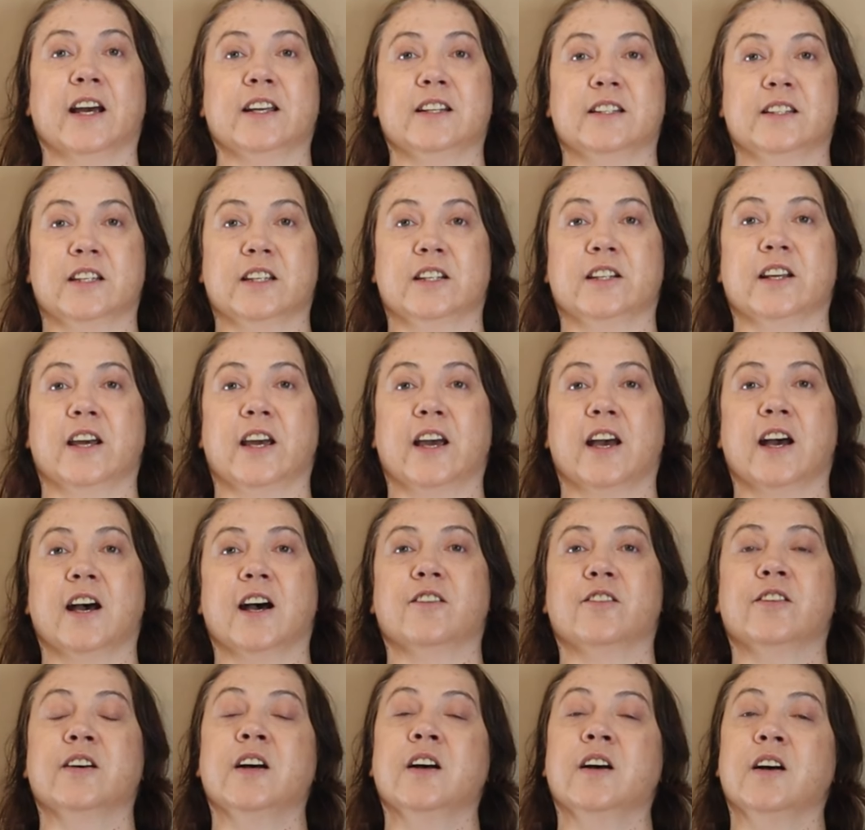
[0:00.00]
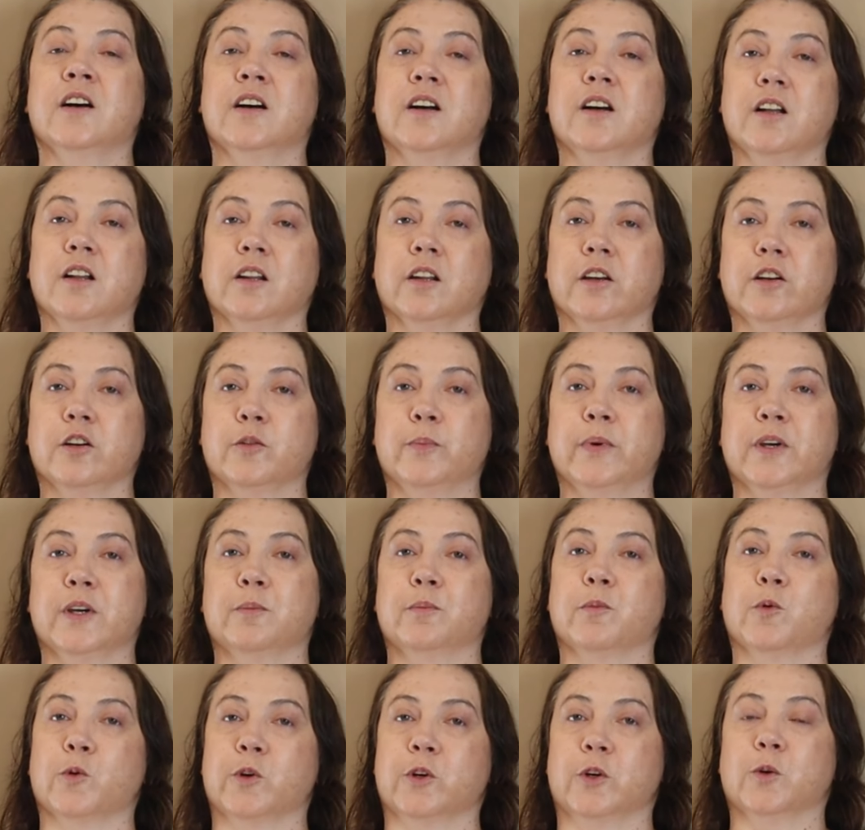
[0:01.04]
I tend to have a little
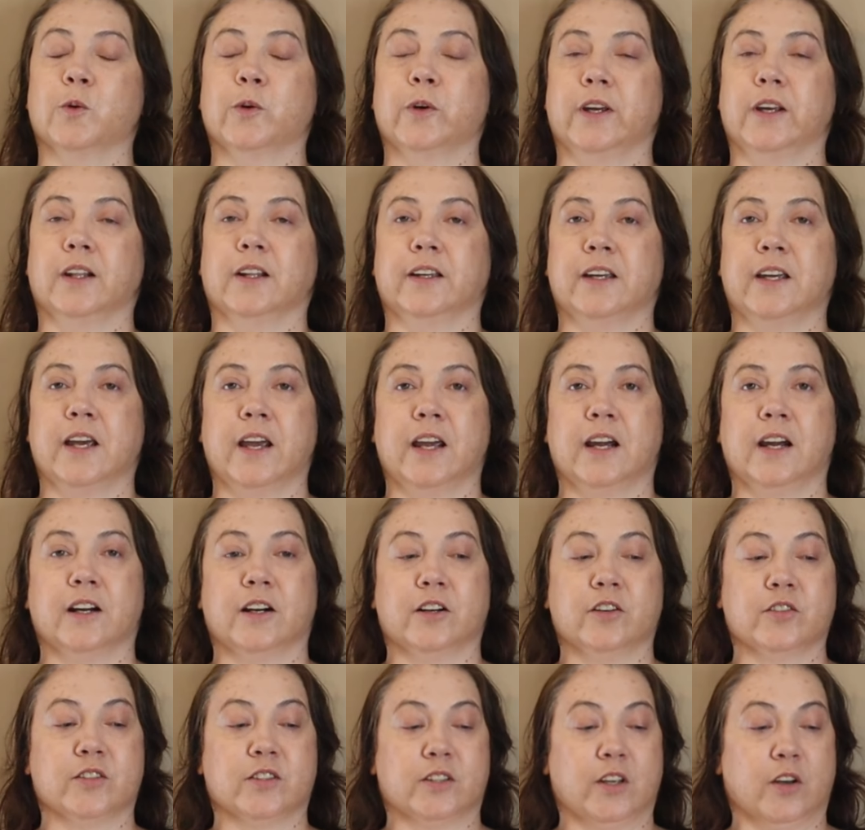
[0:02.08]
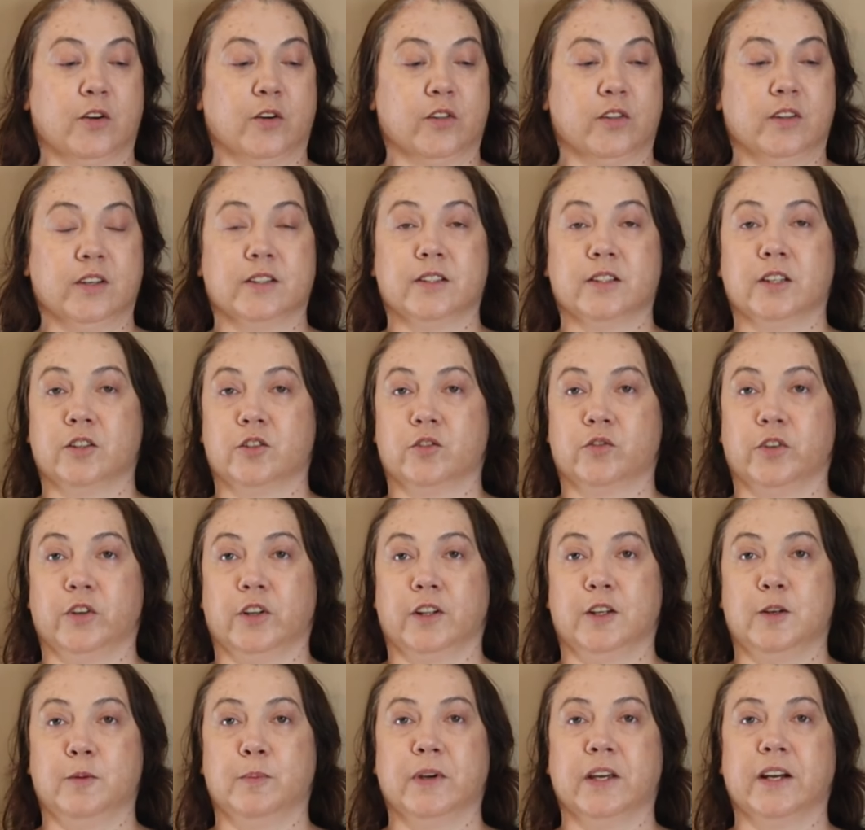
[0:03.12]
bit more oily hair, so this has
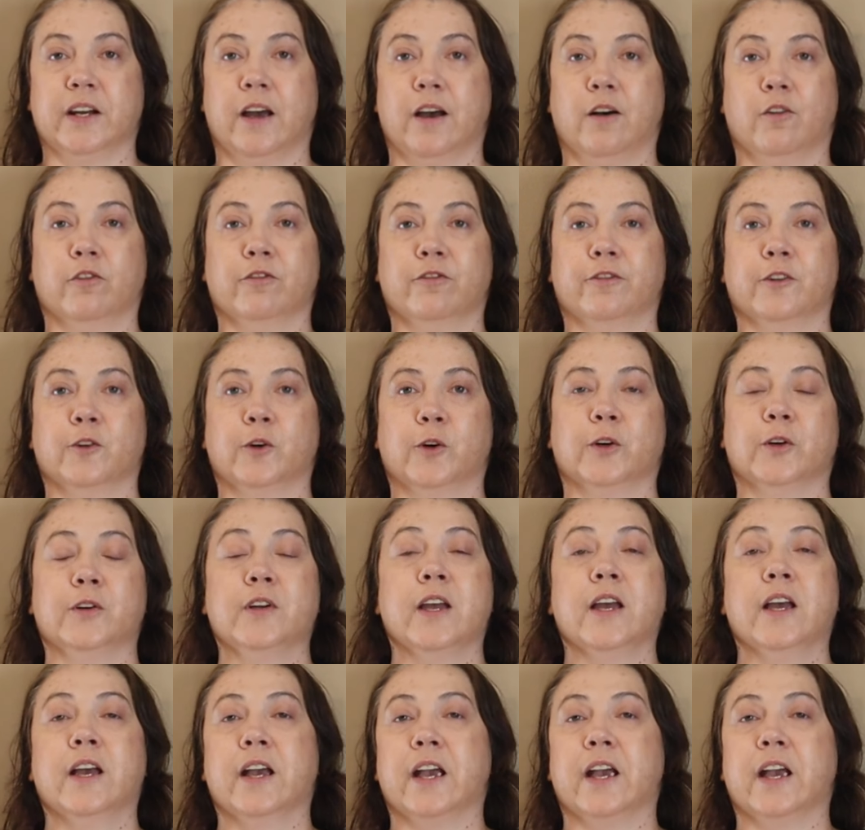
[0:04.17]
really been helpful,